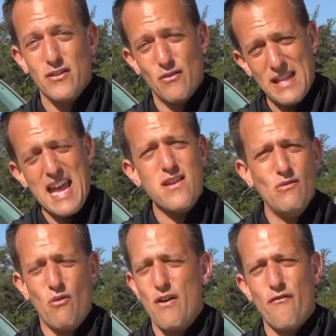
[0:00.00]
So thank you,
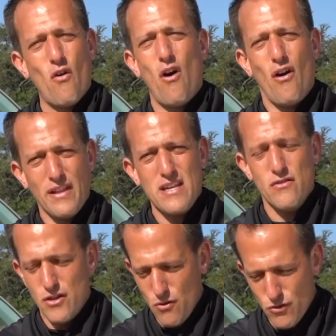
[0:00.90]
Lori, for all that you
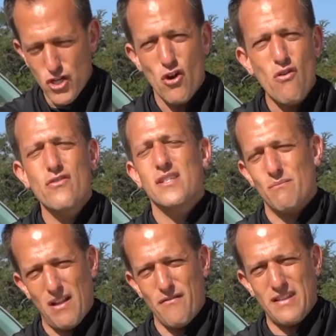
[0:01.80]
do. Show her
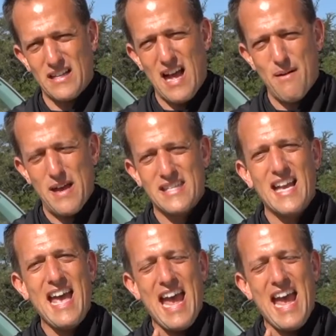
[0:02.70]
some love in the comments.